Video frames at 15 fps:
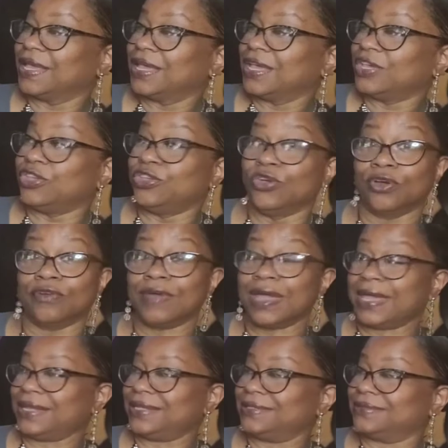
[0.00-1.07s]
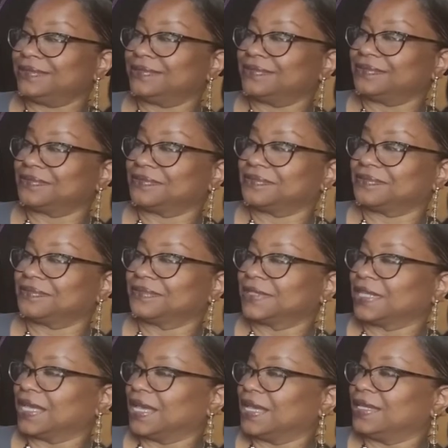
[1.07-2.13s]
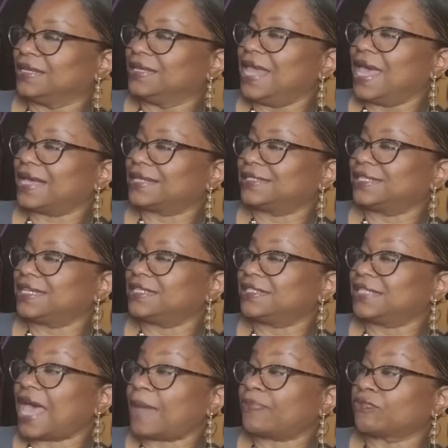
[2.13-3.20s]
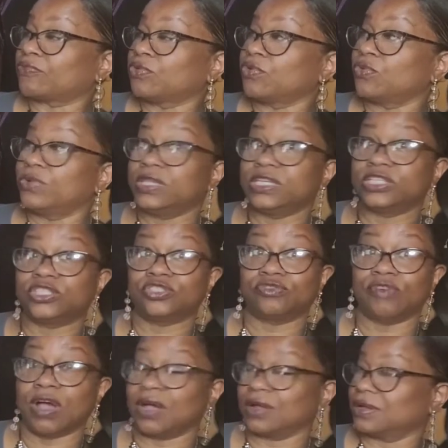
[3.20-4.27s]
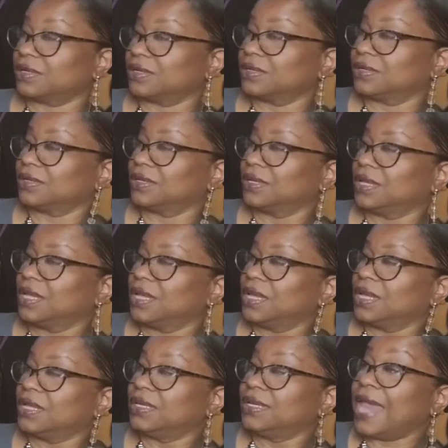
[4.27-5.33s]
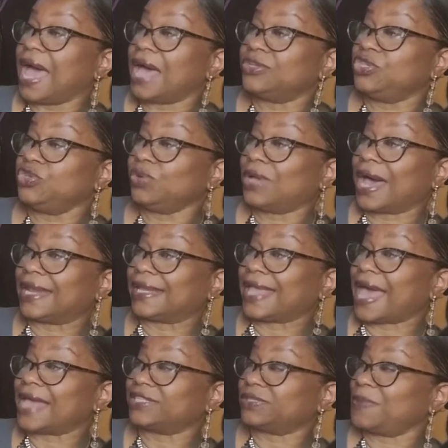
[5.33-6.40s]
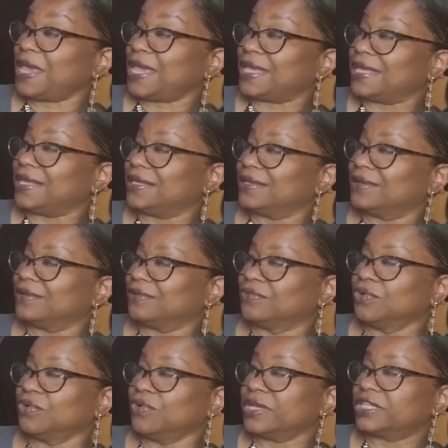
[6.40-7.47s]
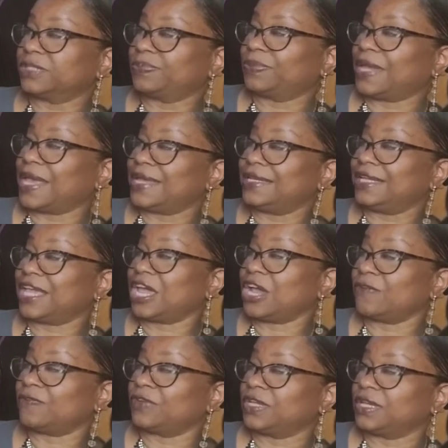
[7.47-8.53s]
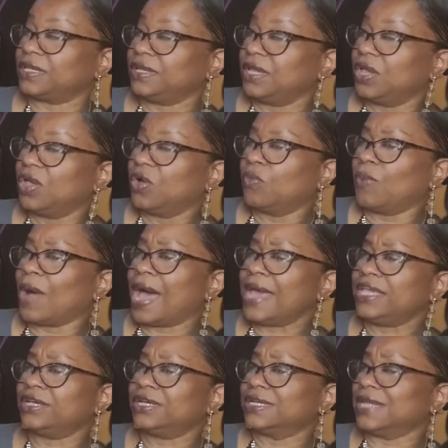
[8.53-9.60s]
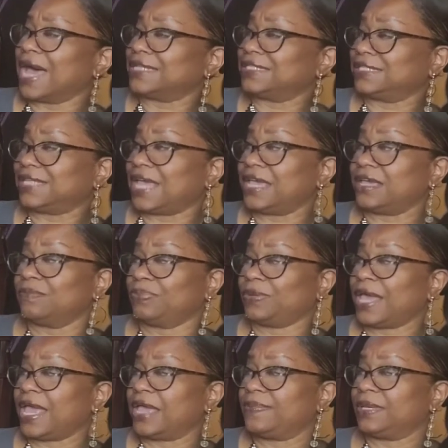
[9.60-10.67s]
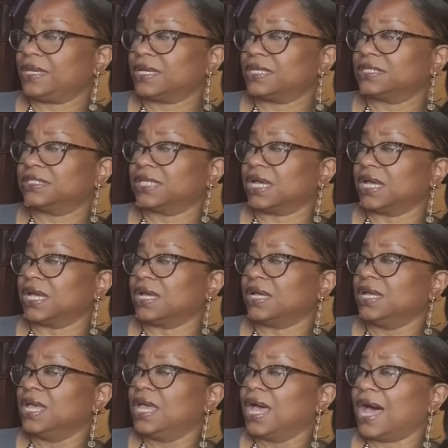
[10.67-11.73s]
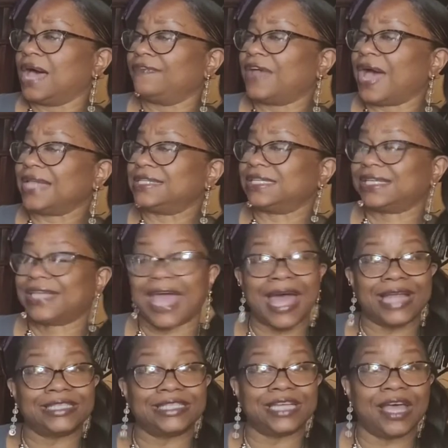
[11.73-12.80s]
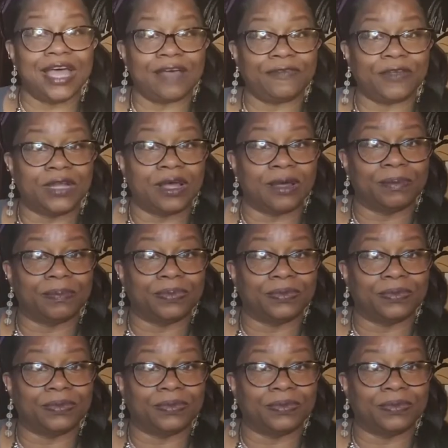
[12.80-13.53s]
"You're it?" Next, it tapped Roo with its trunk. "Now you gotta catch me," Roo explained carefully why he could not stay and play because, "I've got to catch a heffalump."